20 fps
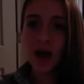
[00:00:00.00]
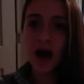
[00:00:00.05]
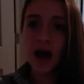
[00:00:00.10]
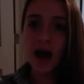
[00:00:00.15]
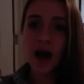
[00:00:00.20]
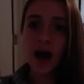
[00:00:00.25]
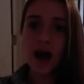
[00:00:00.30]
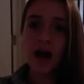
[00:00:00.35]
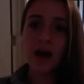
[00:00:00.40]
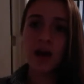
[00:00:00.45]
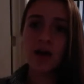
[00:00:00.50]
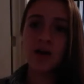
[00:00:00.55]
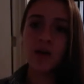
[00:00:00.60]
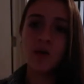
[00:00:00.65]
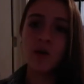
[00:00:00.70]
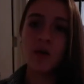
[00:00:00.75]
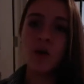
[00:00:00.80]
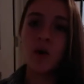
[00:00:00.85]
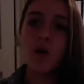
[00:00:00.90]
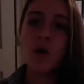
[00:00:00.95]
I
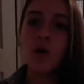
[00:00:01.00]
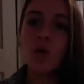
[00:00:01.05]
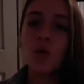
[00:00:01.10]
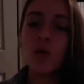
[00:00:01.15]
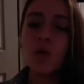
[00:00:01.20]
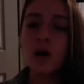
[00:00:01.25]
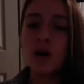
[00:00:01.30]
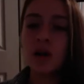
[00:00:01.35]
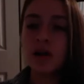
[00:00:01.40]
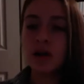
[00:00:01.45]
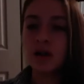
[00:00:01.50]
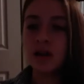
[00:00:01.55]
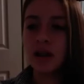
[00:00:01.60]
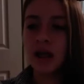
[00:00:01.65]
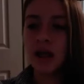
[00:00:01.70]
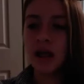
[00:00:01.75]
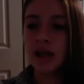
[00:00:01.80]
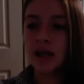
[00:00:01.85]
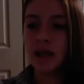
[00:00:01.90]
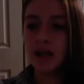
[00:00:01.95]
would
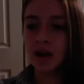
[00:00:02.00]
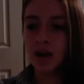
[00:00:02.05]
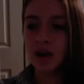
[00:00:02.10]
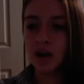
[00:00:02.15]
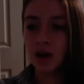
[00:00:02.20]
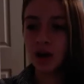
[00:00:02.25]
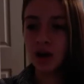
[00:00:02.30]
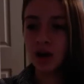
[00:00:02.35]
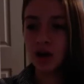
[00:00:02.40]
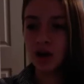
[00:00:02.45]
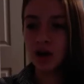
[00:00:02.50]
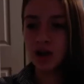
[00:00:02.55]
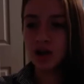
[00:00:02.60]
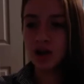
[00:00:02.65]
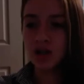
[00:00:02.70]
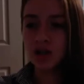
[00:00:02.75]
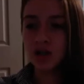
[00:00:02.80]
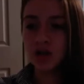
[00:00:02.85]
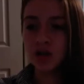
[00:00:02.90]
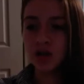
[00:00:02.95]
like her
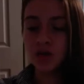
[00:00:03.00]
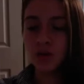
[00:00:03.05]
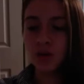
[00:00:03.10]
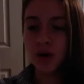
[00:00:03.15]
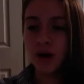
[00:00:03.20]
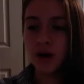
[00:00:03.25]
to